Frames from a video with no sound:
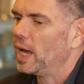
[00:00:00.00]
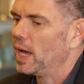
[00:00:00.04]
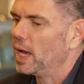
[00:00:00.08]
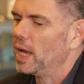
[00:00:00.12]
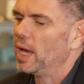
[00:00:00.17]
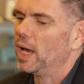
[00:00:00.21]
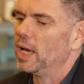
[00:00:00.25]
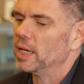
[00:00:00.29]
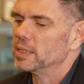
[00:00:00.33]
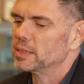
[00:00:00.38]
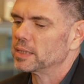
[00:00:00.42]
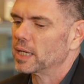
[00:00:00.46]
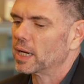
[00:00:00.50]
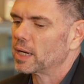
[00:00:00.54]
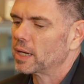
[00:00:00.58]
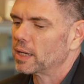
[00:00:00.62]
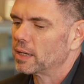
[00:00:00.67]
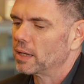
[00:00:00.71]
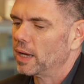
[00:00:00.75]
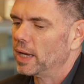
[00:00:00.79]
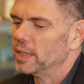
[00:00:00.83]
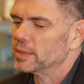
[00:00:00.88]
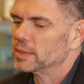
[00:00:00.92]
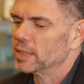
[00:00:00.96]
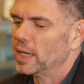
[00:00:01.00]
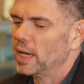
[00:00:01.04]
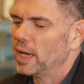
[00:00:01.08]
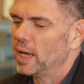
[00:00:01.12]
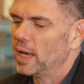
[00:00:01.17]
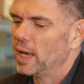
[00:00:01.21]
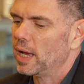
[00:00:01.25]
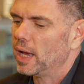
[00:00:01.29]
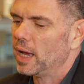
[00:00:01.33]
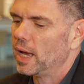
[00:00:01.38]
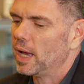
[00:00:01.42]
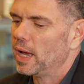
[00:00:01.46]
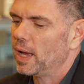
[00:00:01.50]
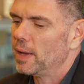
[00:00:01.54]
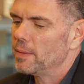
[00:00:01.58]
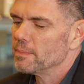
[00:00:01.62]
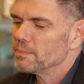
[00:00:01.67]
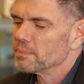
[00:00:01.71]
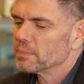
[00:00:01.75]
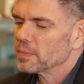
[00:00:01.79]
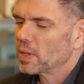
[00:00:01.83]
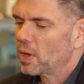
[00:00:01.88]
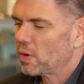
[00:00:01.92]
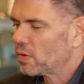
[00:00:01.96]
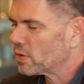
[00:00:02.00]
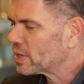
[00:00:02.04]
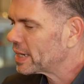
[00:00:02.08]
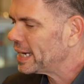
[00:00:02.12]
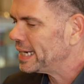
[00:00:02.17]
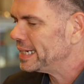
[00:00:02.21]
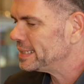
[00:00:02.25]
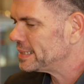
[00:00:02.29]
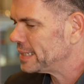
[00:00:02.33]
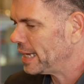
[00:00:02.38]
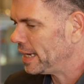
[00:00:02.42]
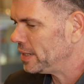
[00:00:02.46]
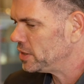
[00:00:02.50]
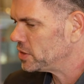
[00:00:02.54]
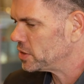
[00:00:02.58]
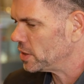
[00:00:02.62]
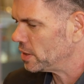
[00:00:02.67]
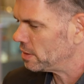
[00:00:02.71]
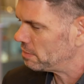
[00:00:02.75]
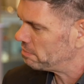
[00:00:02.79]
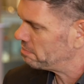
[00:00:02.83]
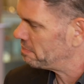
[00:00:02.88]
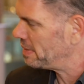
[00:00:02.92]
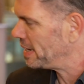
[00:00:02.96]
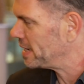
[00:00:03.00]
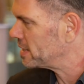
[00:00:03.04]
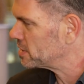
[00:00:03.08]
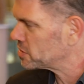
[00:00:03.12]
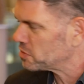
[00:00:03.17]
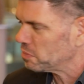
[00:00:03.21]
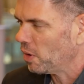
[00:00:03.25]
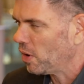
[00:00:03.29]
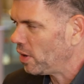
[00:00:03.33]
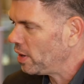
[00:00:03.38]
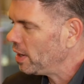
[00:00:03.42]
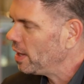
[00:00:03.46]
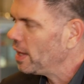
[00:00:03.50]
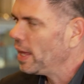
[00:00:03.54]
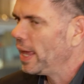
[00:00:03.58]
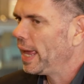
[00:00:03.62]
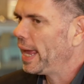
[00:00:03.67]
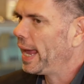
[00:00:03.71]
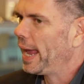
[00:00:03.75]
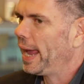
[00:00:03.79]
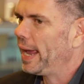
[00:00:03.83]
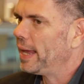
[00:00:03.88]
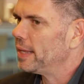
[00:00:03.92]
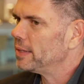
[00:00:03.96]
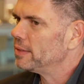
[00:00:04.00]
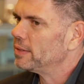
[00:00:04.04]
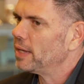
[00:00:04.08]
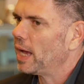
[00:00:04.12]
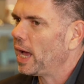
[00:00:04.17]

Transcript: a as a as a organization, big, small, and.